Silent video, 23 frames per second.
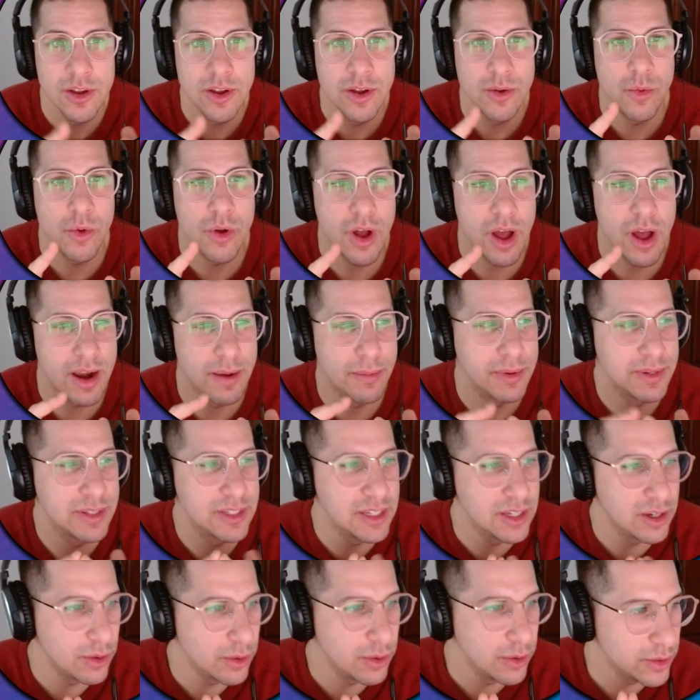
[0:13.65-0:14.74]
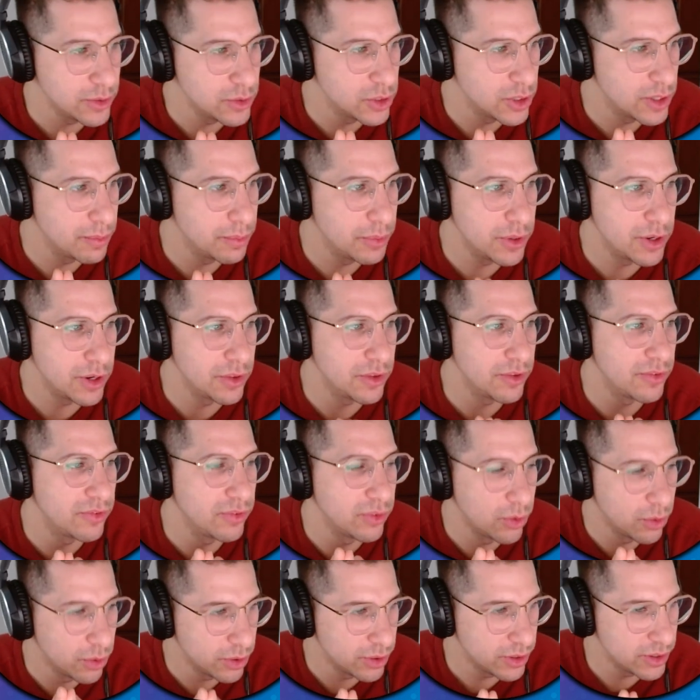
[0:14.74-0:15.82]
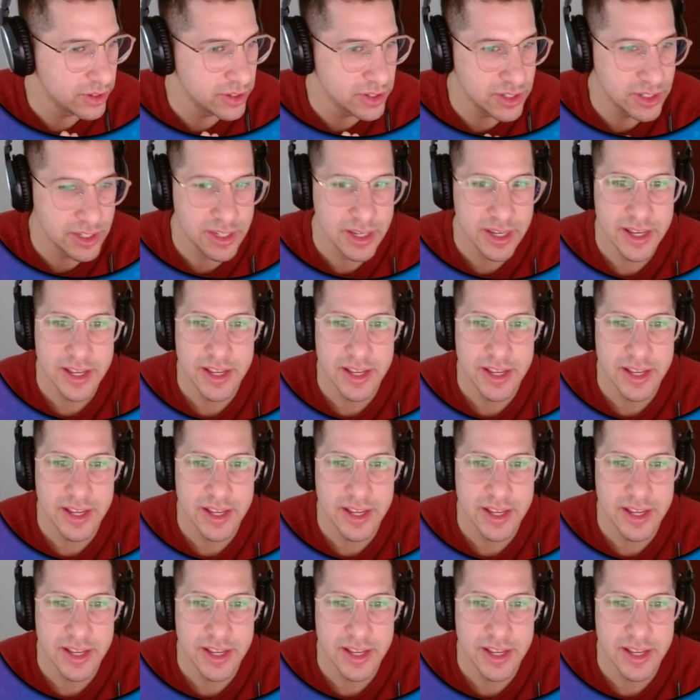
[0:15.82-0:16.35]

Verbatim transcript: what kind of materials you can put on the floors,